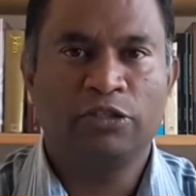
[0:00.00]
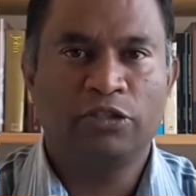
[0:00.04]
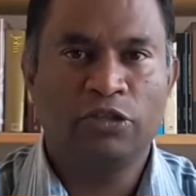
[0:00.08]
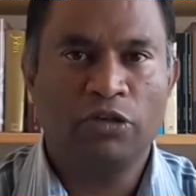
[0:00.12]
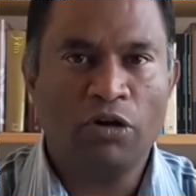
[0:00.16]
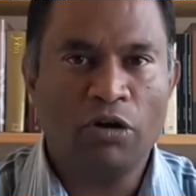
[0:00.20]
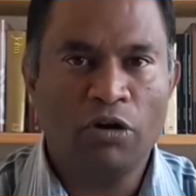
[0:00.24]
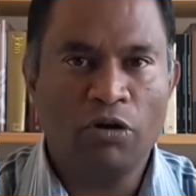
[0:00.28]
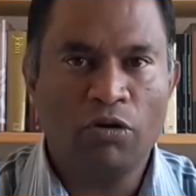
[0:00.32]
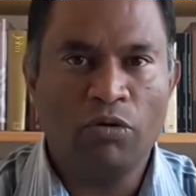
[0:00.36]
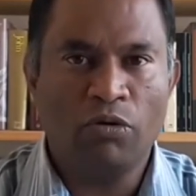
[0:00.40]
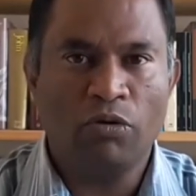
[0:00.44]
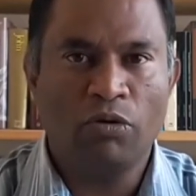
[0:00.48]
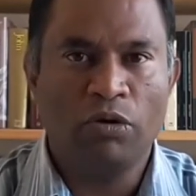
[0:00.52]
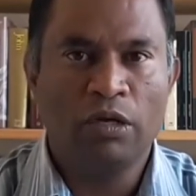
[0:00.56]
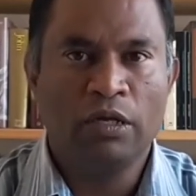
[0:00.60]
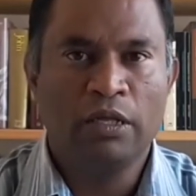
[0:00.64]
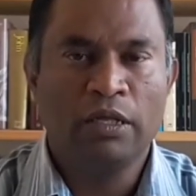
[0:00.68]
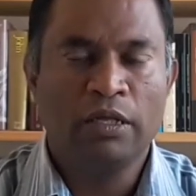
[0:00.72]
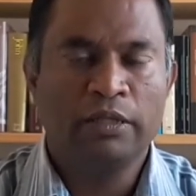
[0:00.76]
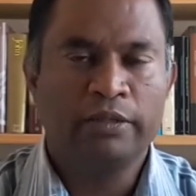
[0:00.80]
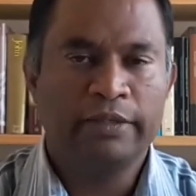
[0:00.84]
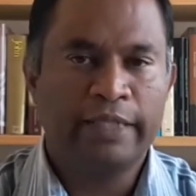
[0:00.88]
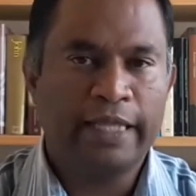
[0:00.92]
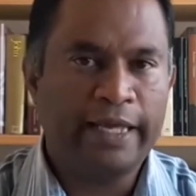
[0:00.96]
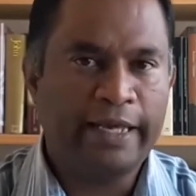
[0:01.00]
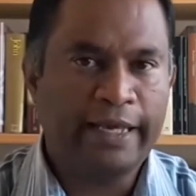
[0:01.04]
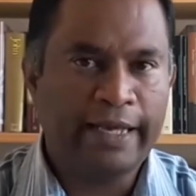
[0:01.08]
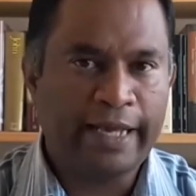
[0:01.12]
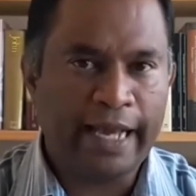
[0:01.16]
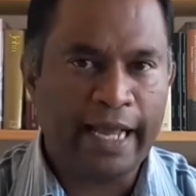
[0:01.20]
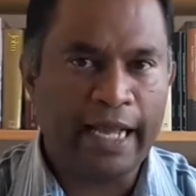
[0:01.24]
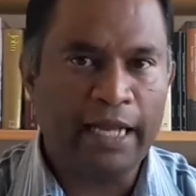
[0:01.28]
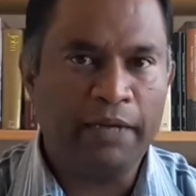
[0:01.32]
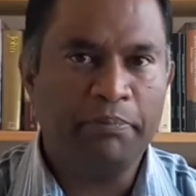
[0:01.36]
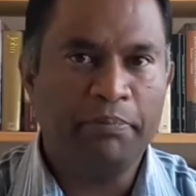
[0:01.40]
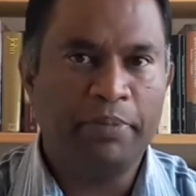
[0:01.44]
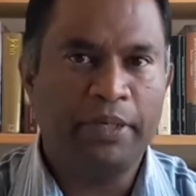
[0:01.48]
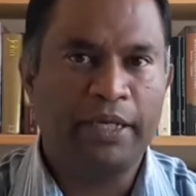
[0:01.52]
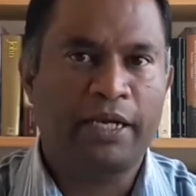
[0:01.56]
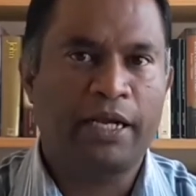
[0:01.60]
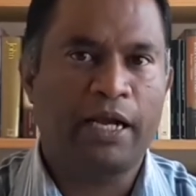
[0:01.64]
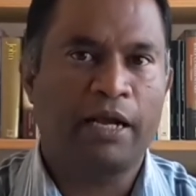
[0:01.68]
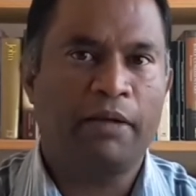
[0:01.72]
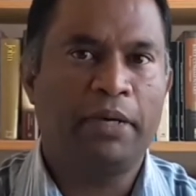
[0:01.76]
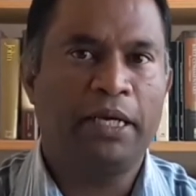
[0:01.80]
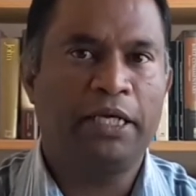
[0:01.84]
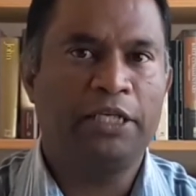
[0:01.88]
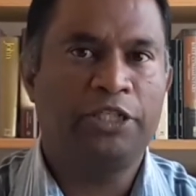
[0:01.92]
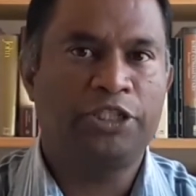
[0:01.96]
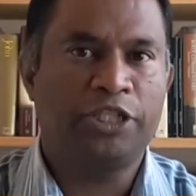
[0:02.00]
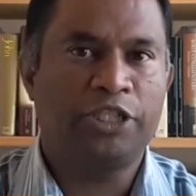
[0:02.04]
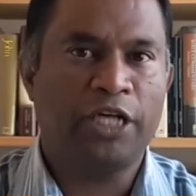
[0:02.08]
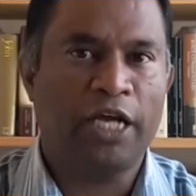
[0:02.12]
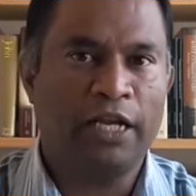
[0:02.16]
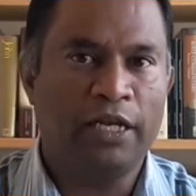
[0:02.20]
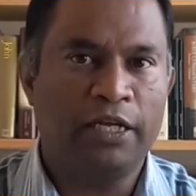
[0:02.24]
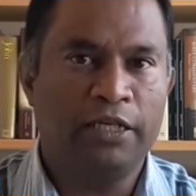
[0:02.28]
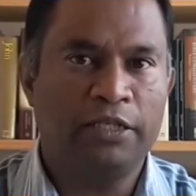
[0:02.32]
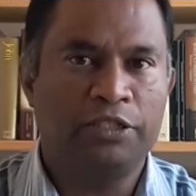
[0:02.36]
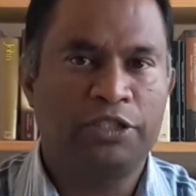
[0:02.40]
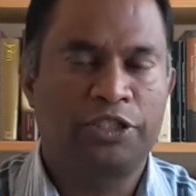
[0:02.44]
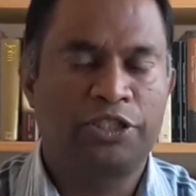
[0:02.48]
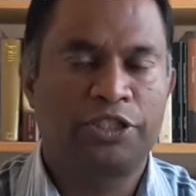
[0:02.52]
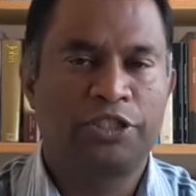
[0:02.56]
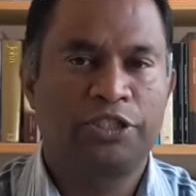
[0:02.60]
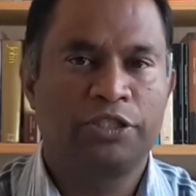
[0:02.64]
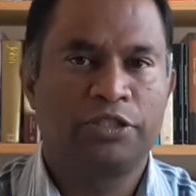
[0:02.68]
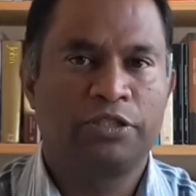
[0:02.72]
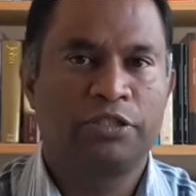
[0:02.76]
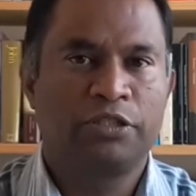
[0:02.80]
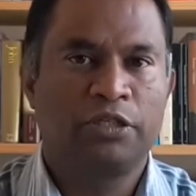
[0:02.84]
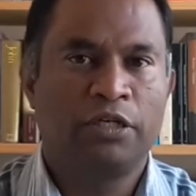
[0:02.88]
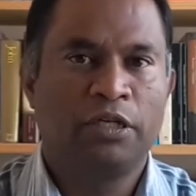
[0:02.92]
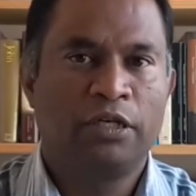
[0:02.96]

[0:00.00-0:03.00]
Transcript: No, they can become a challenge.